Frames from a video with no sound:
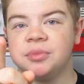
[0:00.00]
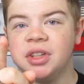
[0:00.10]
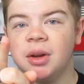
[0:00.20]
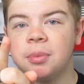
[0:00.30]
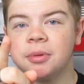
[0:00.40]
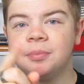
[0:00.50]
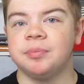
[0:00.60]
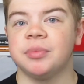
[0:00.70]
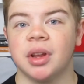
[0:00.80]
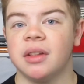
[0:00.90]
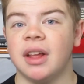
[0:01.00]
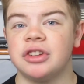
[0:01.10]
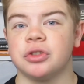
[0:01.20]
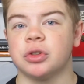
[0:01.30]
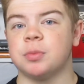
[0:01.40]
Yep,
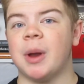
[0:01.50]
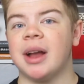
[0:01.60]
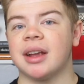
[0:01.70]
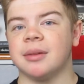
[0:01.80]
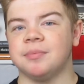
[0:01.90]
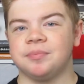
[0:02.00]
that joke's back.